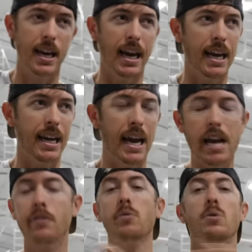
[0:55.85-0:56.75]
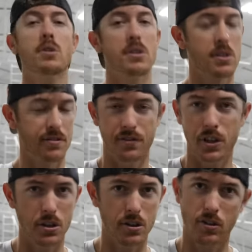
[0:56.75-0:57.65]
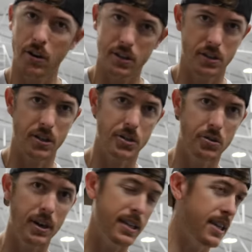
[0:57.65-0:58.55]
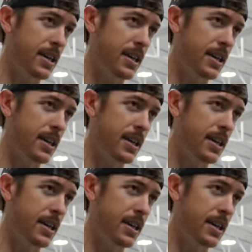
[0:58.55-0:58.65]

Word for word: and everyone's fishing across the country right